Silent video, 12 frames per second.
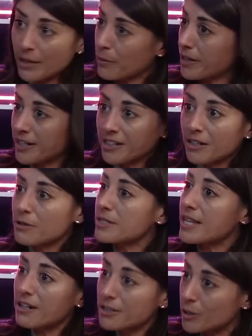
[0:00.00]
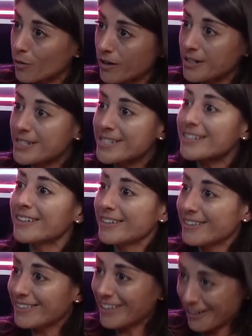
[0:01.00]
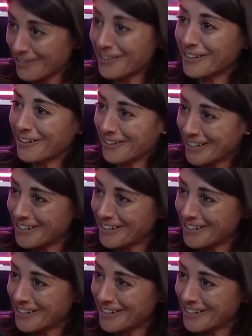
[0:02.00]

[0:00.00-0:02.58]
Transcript: going to close their oh, doors. Oh wait, they're in the Courier